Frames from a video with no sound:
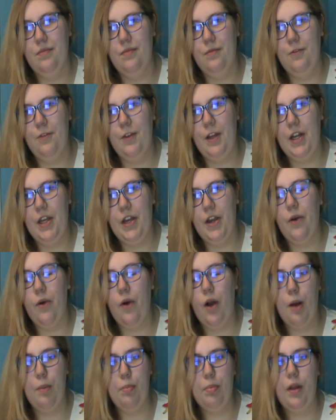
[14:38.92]
video
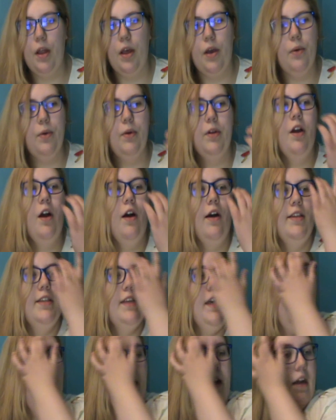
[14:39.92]
upload
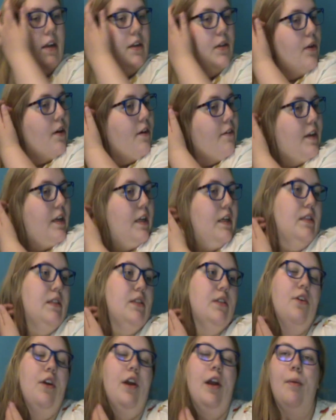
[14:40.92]
content, I do have an
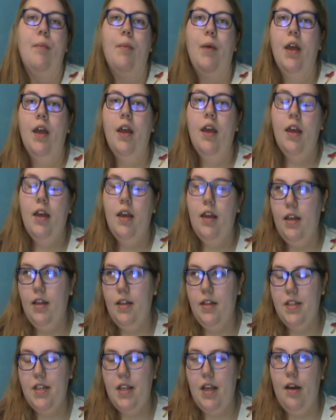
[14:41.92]
Instagram.
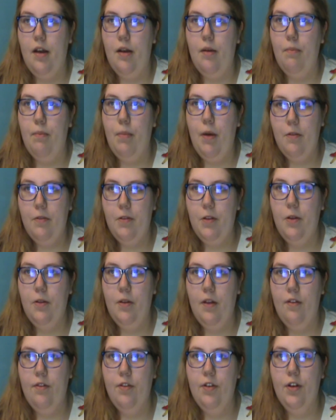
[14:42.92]
It's
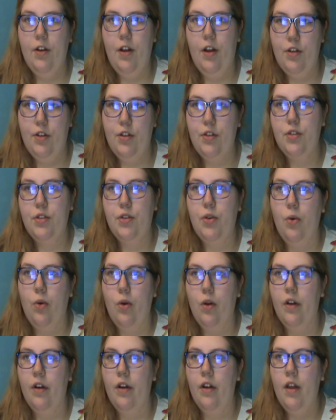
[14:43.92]

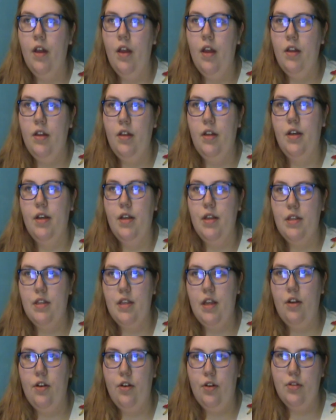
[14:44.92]

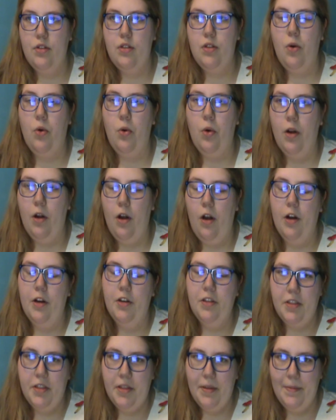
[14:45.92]

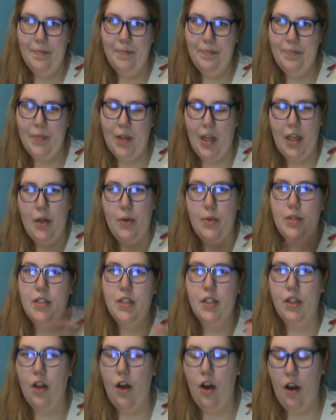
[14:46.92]
buffalolover_does_art. I know
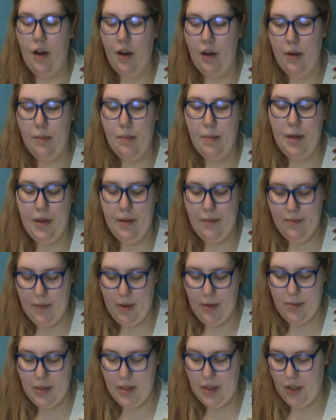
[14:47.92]
it's long, but
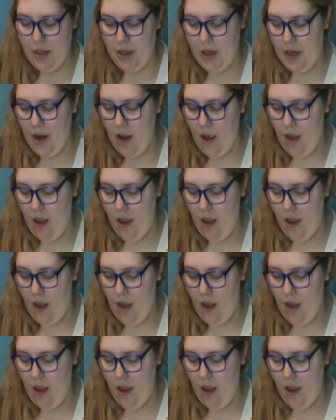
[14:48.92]
I'm sorry.